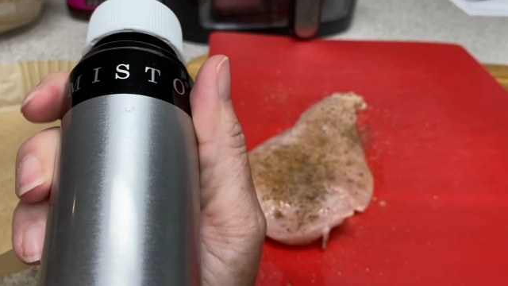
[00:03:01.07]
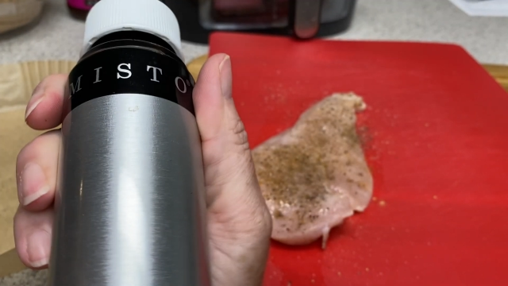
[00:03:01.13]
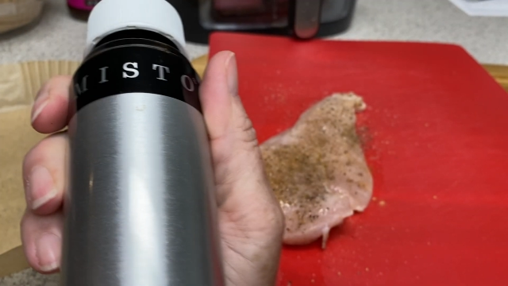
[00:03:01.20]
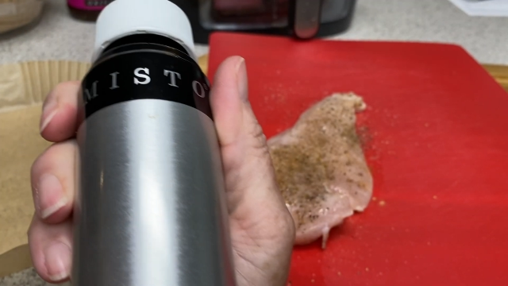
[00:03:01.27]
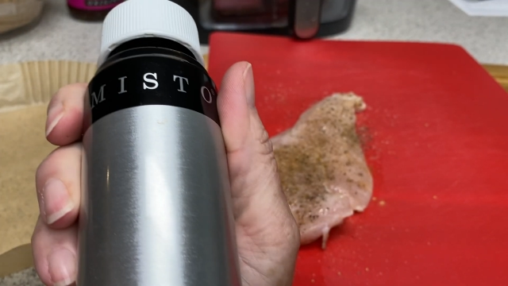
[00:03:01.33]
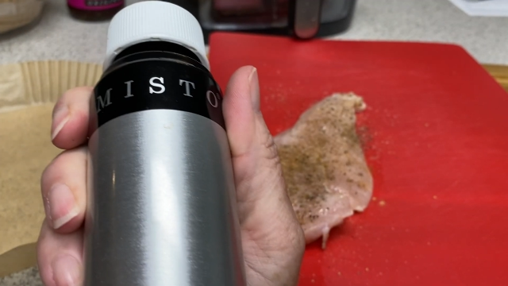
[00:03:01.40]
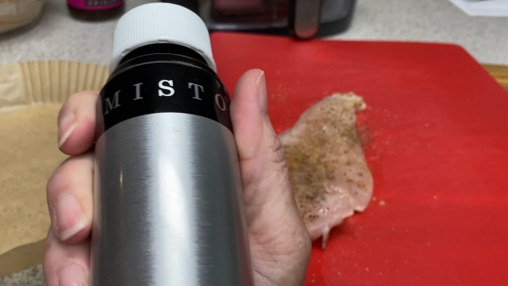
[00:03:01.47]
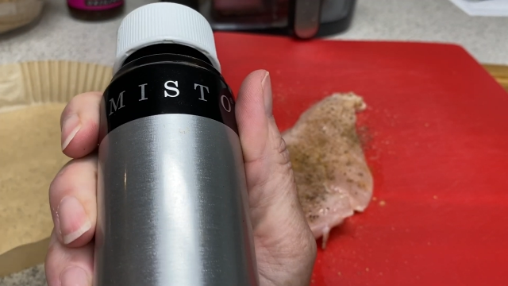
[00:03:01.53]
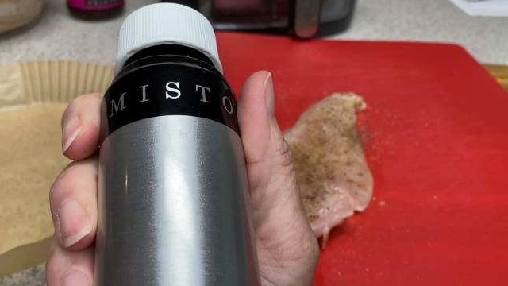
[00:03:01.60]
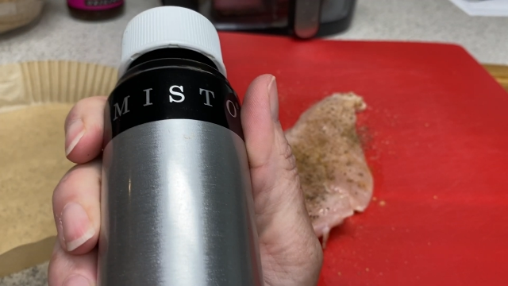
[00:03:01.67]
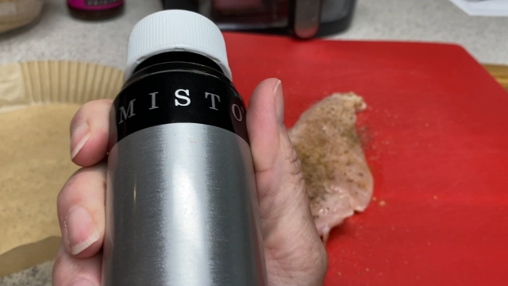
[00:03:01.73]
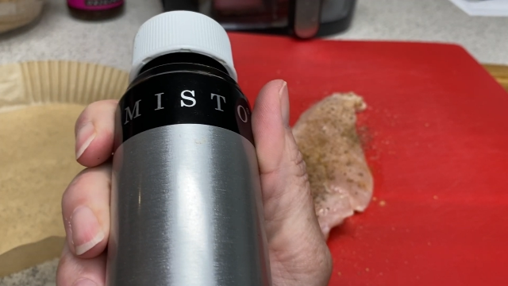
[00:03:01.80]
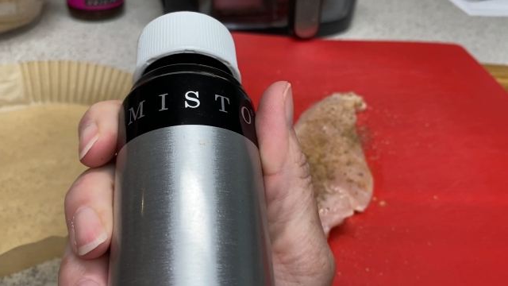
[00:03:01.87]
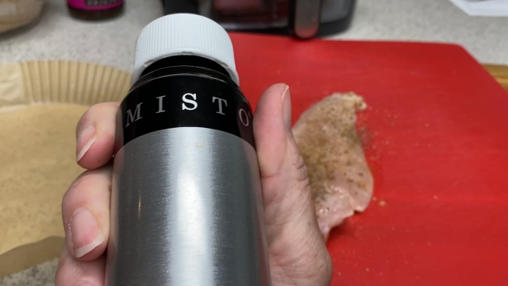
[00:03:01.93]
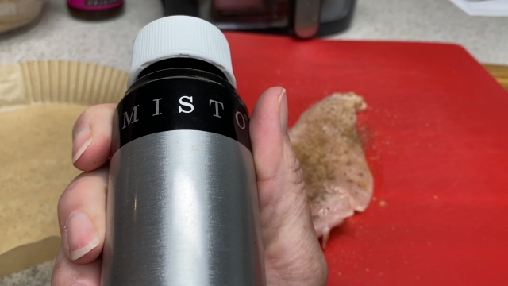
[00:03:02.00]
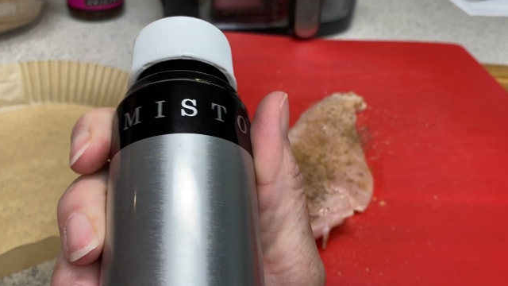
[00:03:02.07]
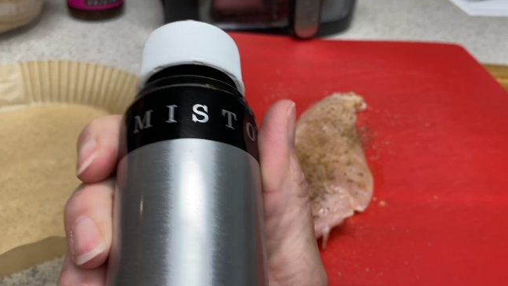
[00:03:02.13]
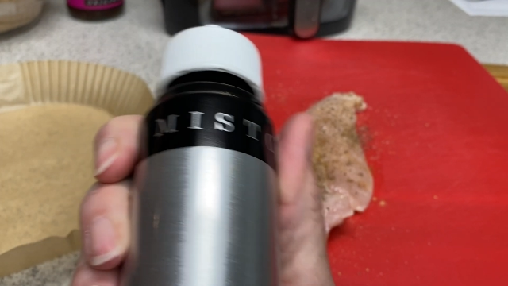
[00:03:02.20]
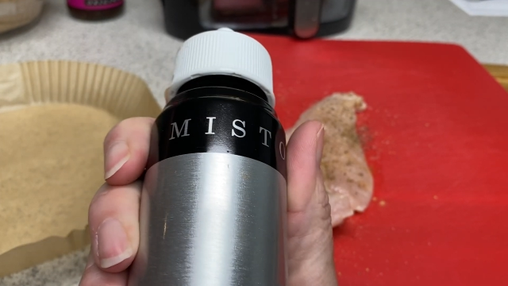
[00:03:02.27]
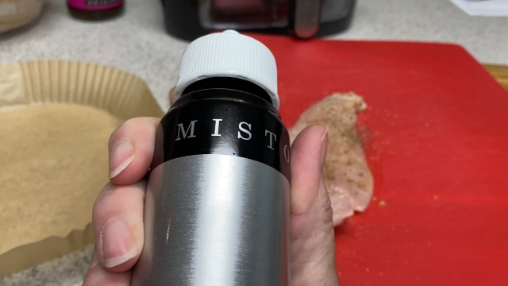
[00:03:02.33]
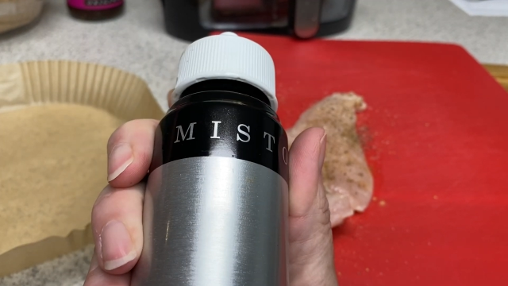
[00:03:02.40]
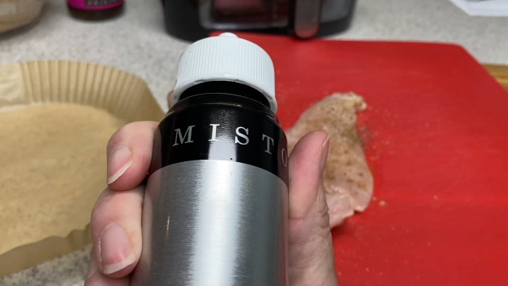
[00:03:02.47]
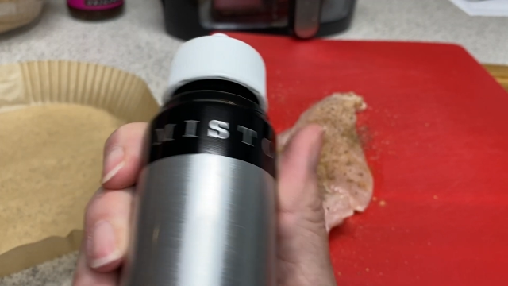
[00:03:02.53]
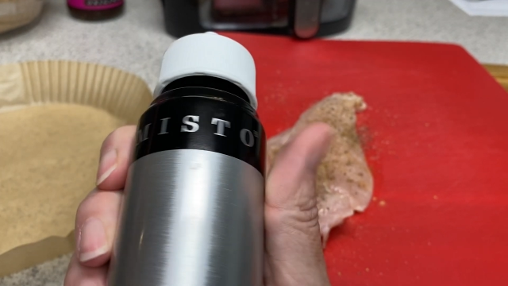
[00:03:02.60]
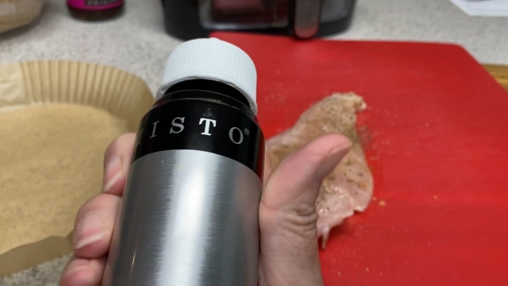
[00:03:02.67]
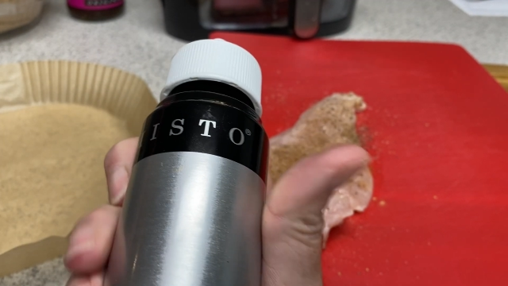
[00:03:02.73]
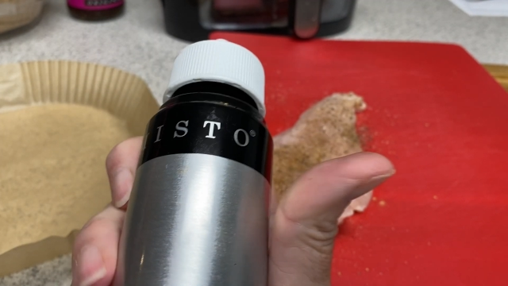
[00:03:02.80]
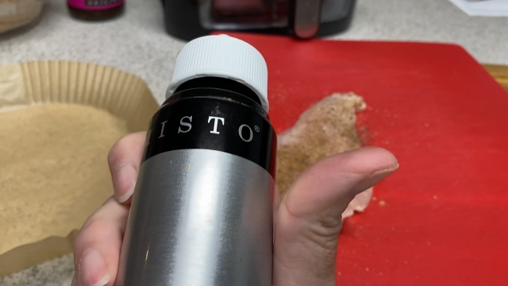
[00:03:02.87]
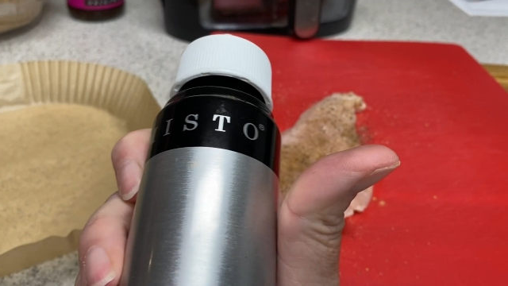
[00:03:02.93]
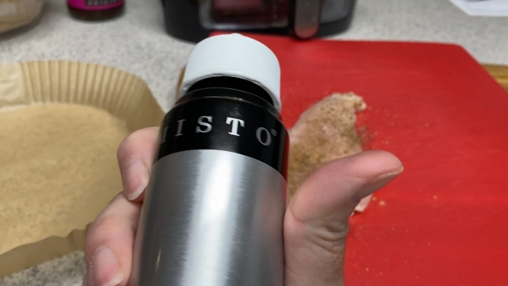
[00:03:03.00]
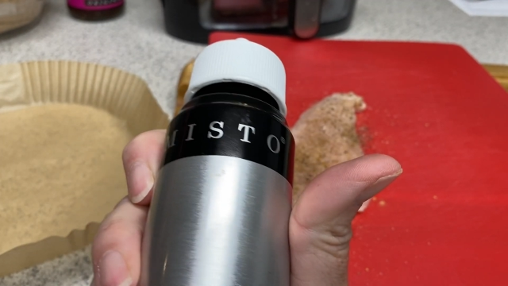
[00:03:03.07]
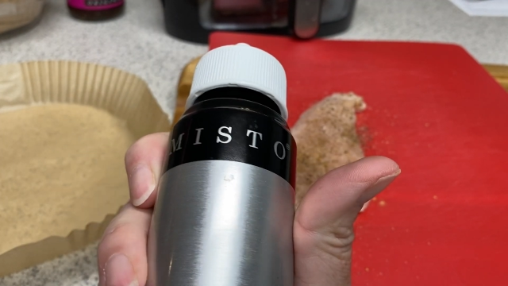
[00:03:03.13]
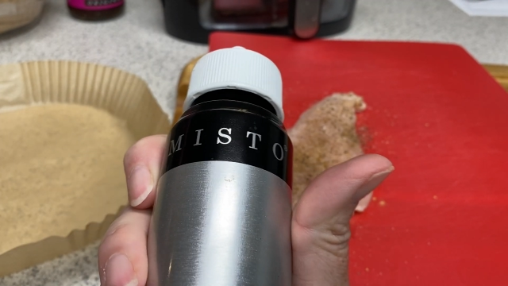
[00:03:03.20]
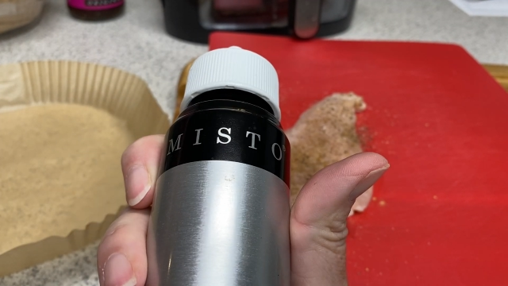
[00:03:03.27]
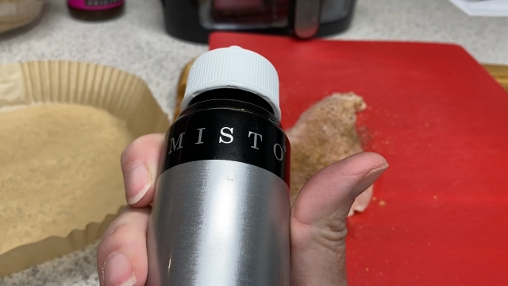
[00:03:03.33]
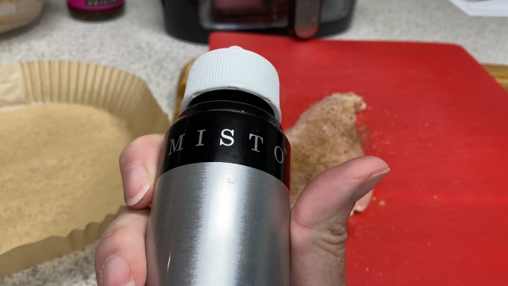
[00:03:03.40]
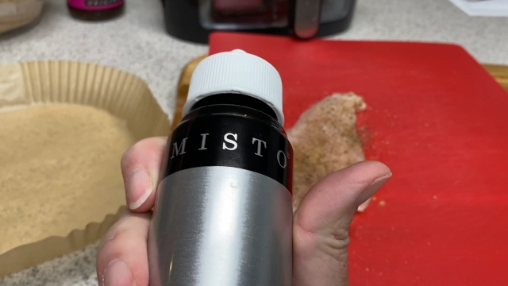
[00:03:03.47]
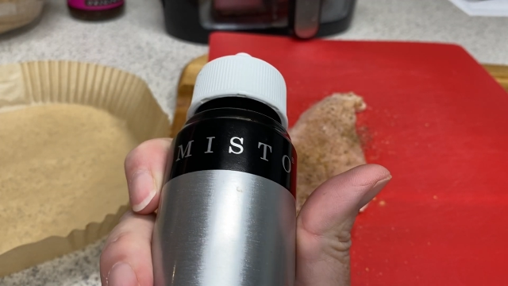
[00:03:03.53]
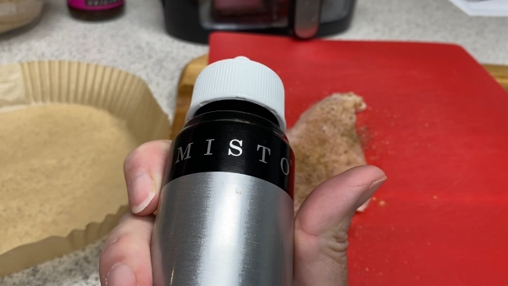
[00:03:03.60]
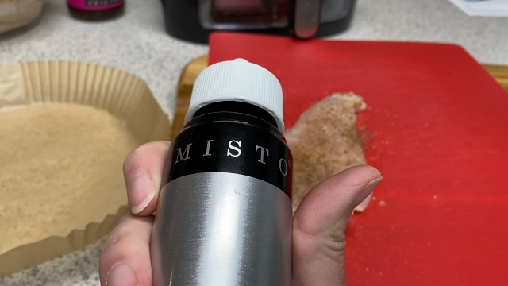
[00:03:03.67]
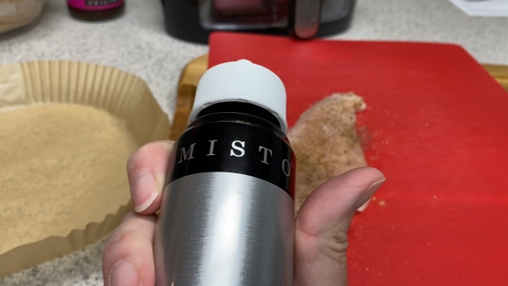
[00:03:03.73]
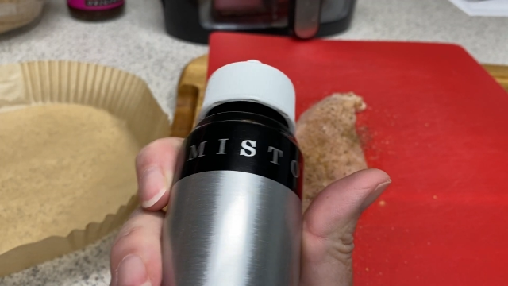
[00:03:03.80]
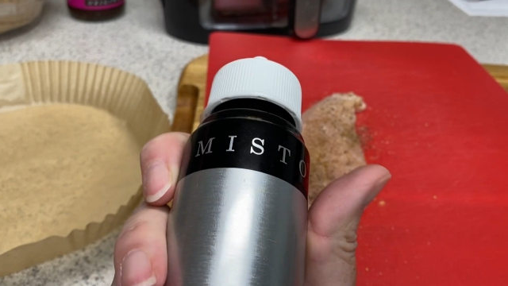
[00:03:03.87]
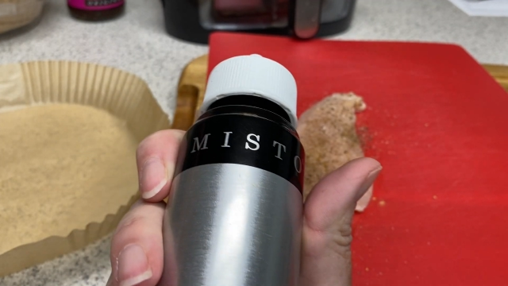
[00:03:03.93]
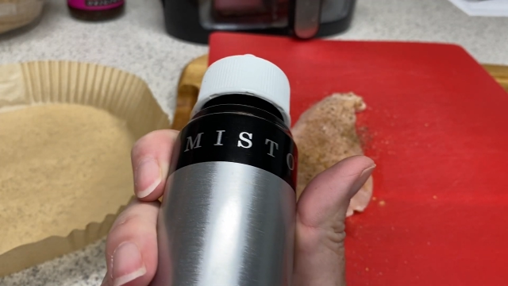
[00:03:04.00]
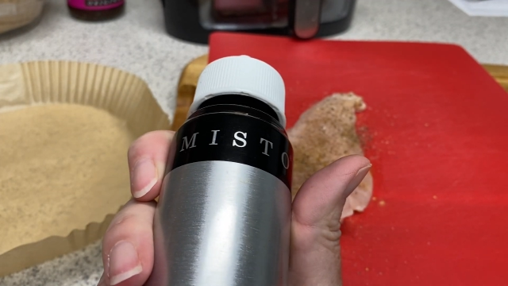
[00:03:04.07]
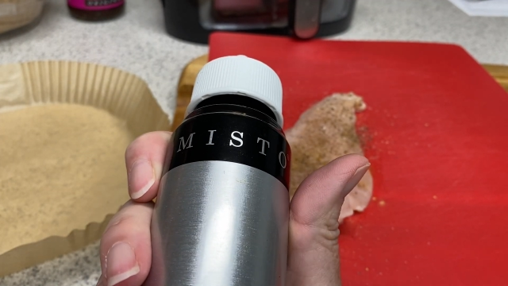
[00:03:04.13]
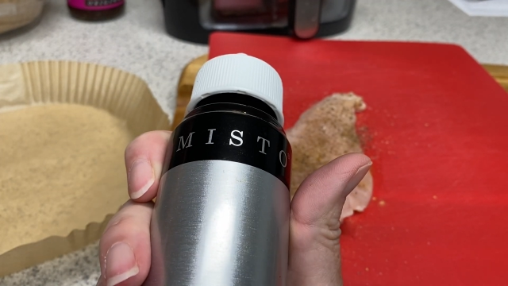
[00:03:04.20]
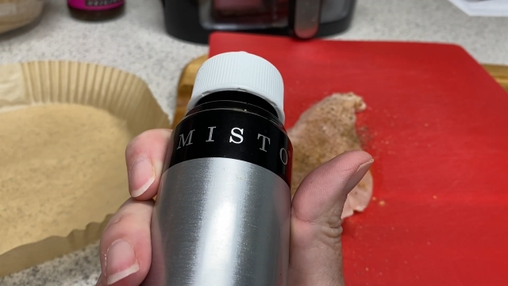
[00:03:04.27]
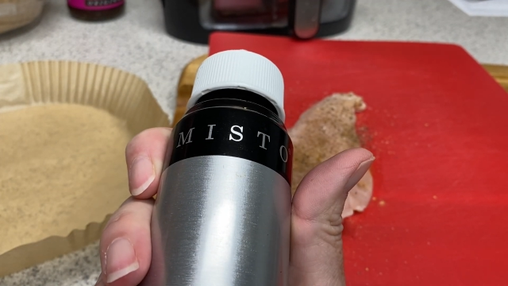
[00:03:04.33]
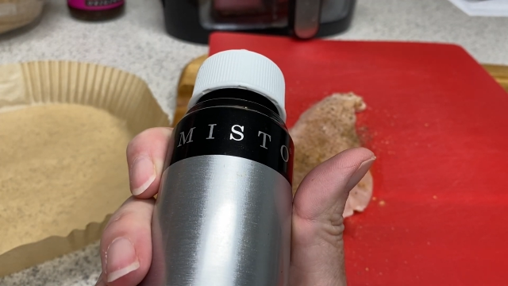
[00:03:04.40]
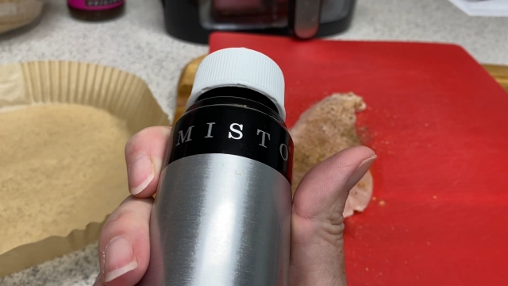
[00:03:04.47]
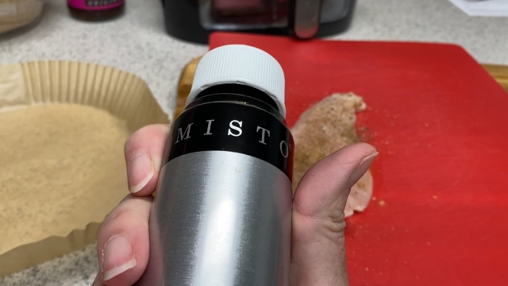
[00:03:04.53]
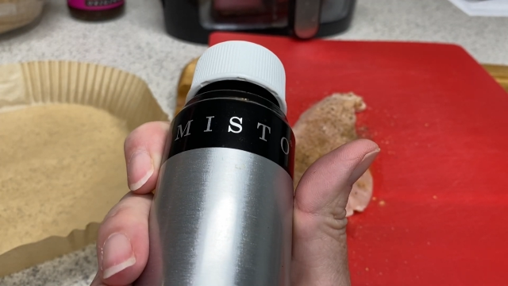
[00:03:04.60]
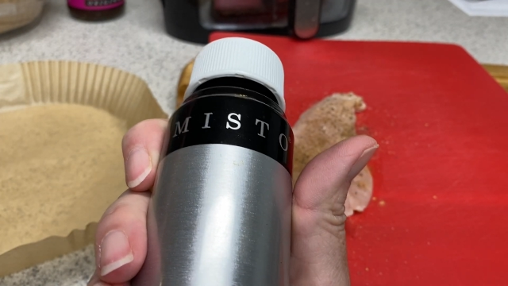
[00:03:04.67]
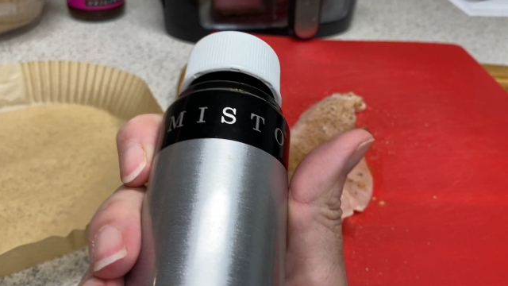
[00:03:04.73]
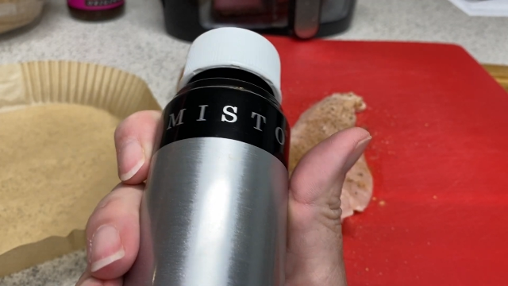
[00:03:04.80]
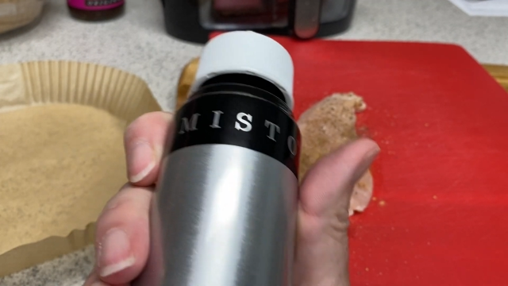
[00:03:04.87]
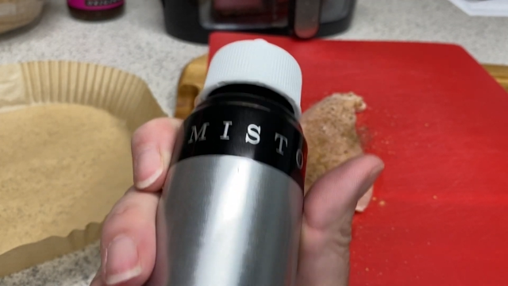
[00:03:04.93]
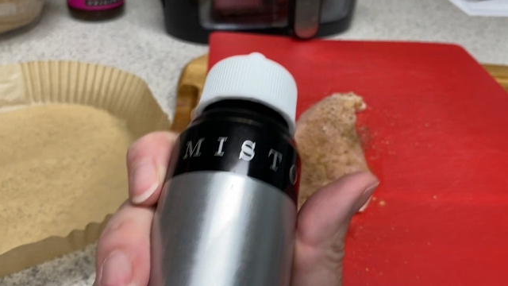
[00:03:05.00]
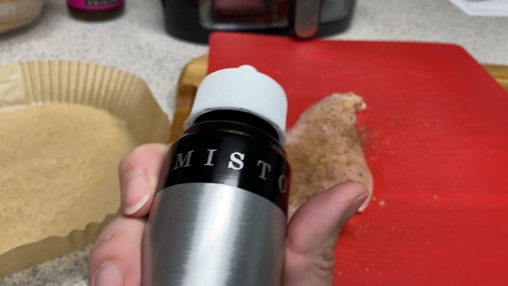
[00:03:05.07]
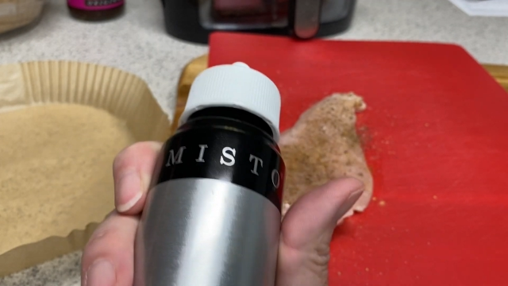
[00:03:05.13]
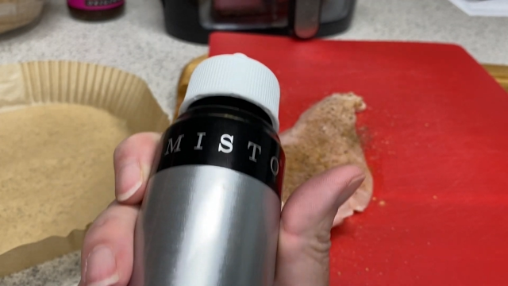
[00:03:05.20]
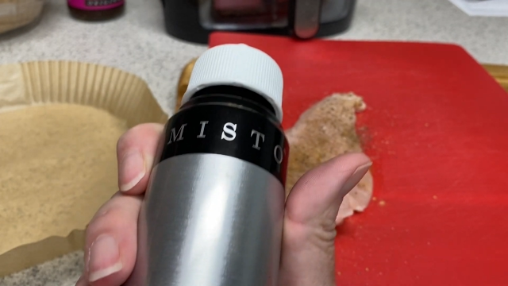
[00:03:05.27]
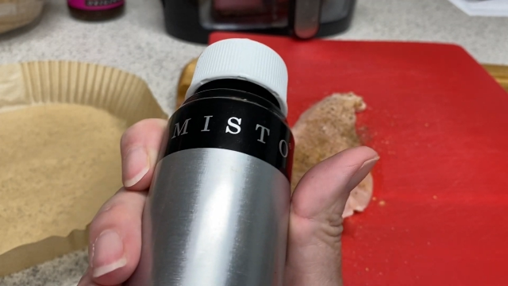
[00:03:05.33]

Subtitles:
[unreadable: no face in view]